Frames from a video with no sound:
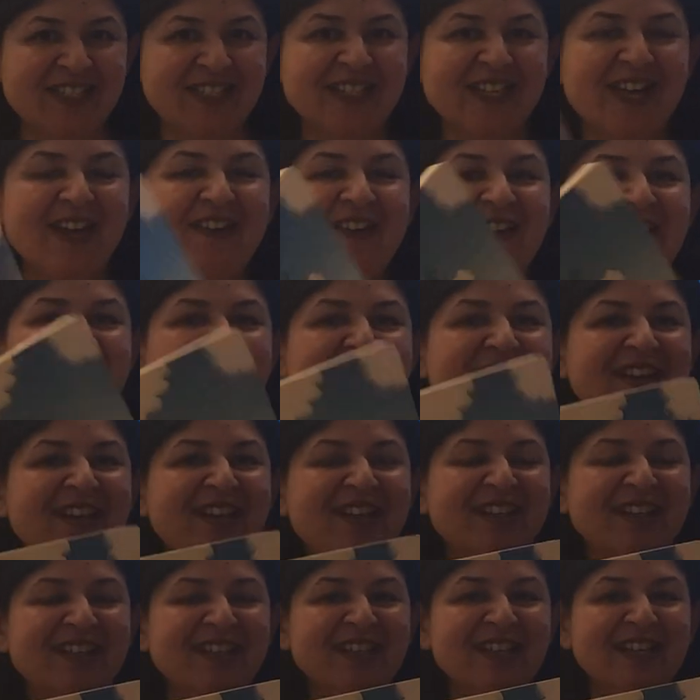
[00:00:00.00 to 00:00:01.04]

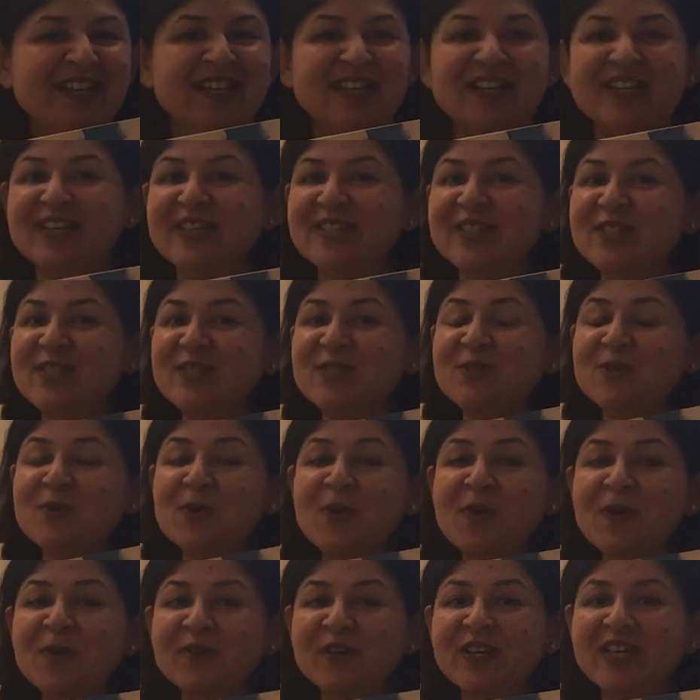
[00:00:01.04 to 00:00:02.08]
Ta-da! A
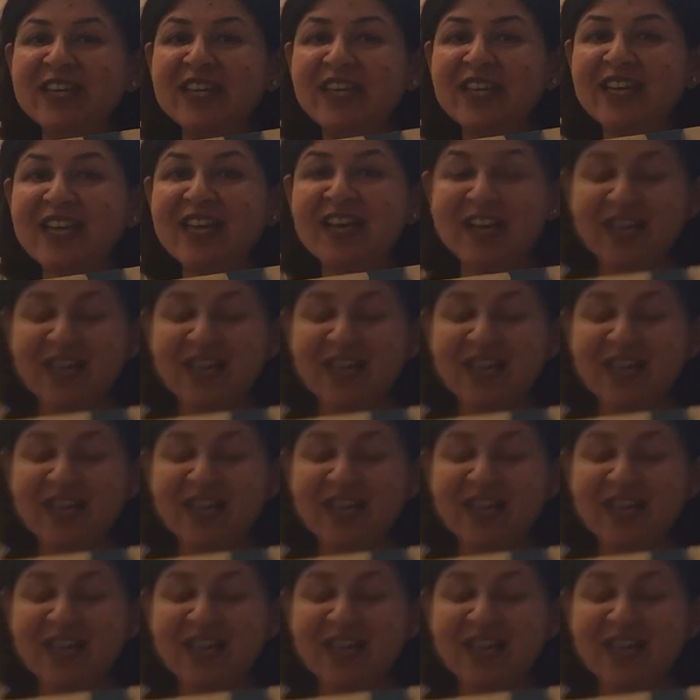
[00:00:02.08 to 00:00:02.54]
story.